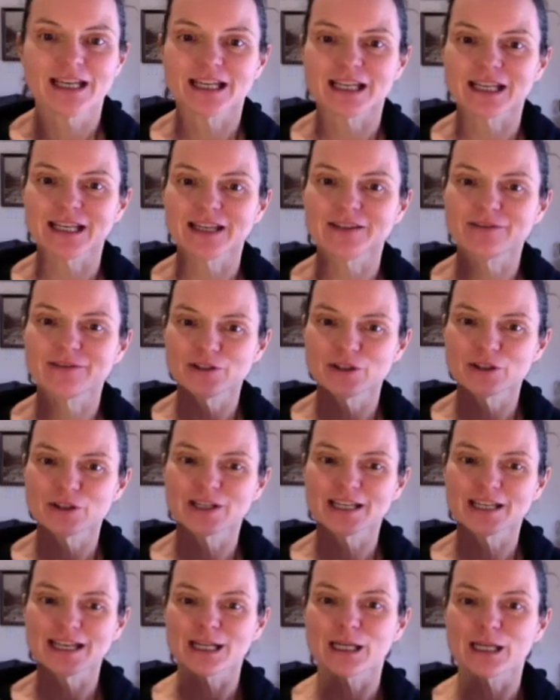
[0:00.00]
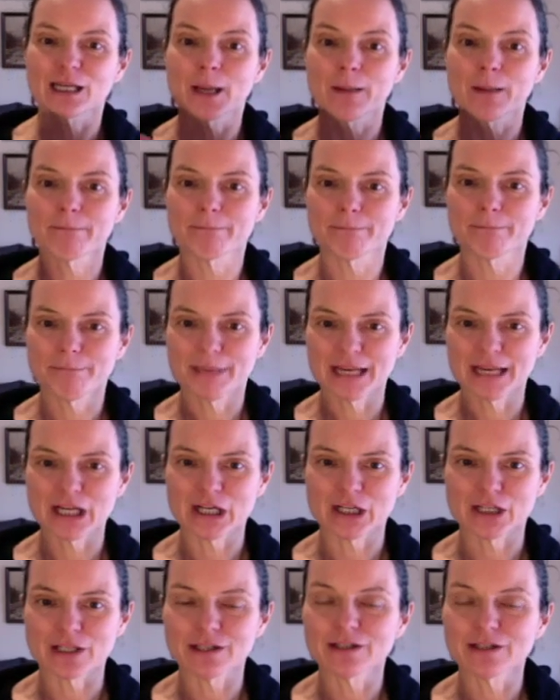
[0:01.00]
If you're getting
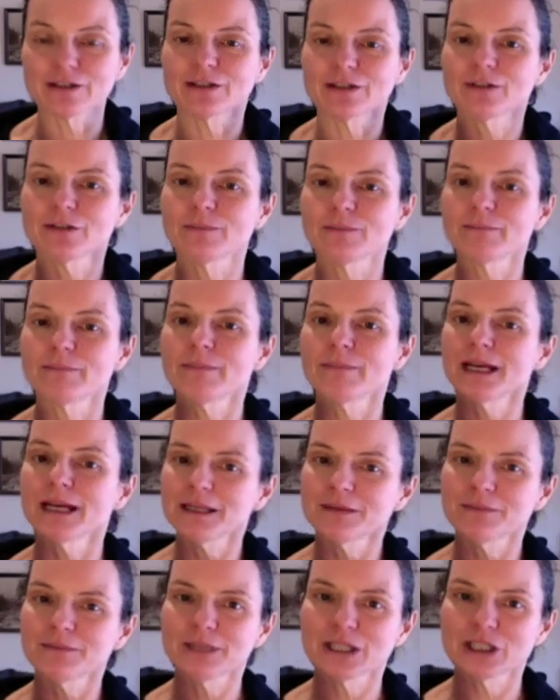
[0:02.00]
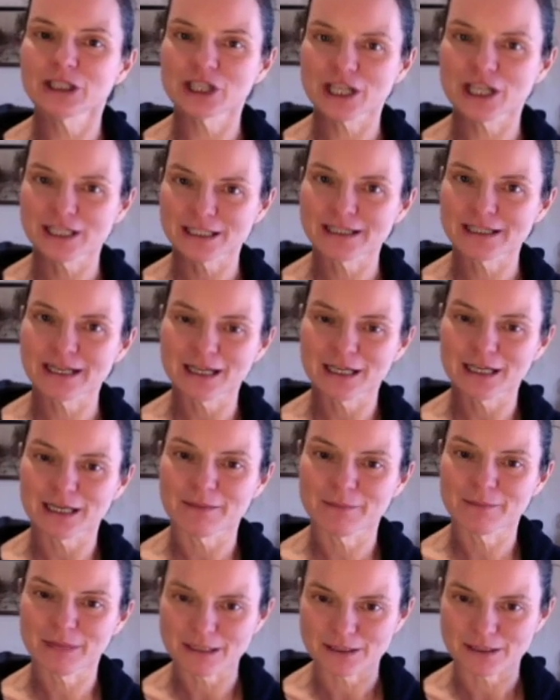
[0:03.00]
bigger, you might be just
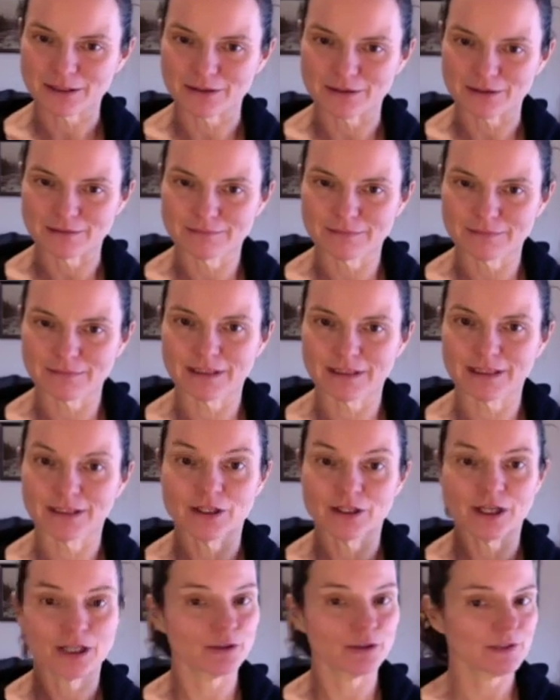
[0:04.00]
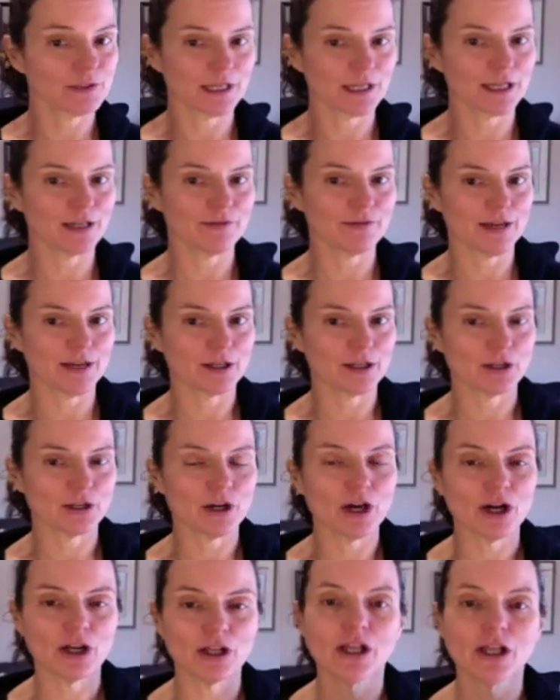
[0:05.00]
gaining muscle and not losing any fat at
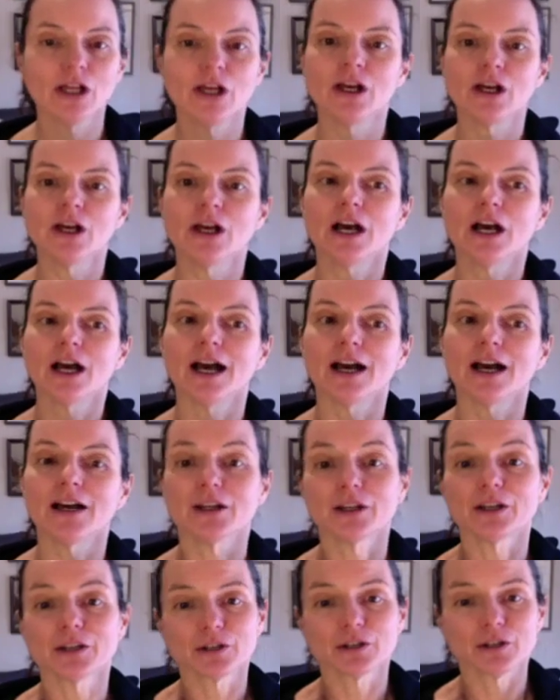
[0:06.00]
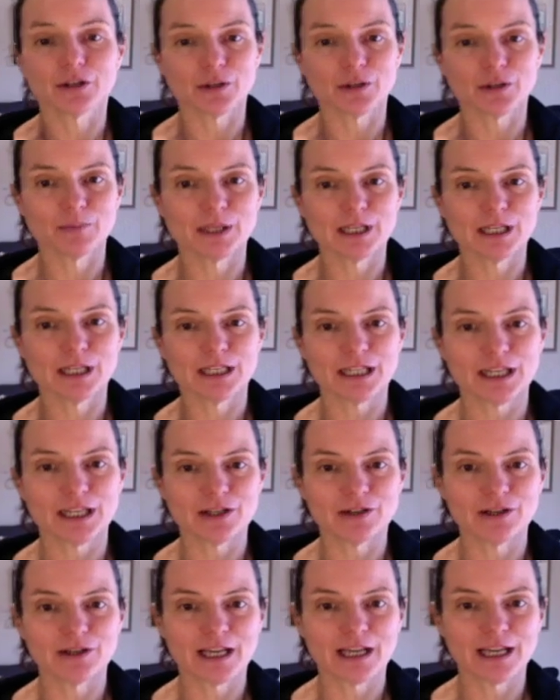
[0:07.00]
all. It could be that
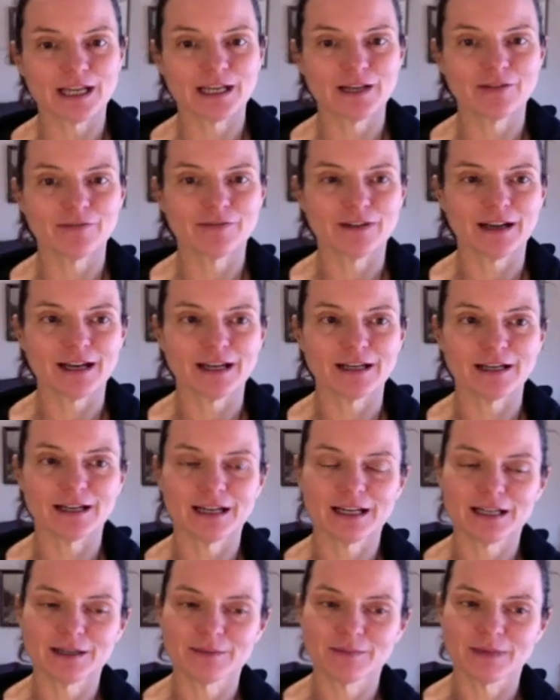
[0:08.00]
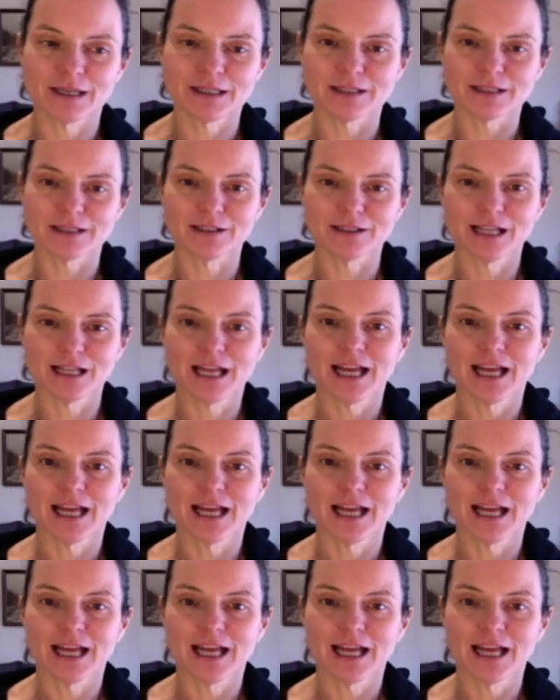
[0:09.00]
you're gaining fat and muscle.